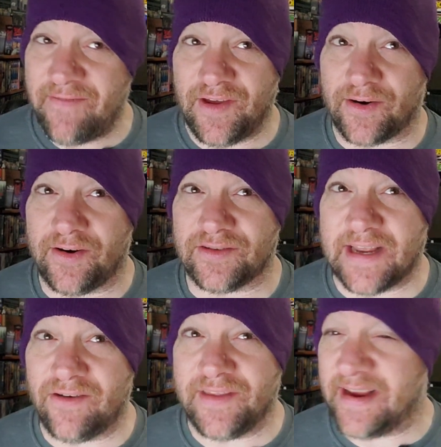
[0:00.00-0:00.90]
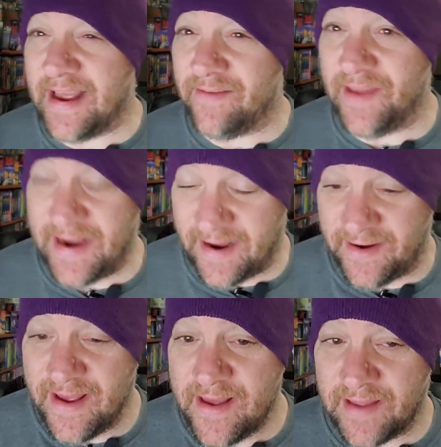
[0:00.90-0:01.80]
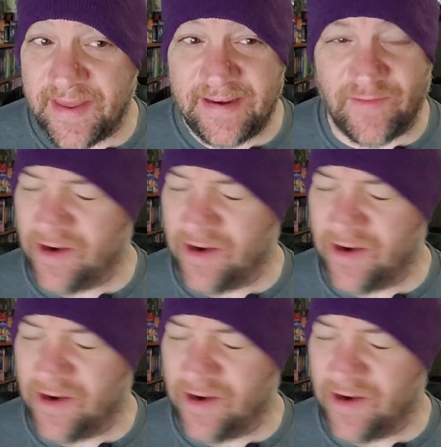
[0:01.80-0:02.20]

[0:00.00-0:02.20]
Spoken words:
have The Hearse. I don't think I have The Hand. I think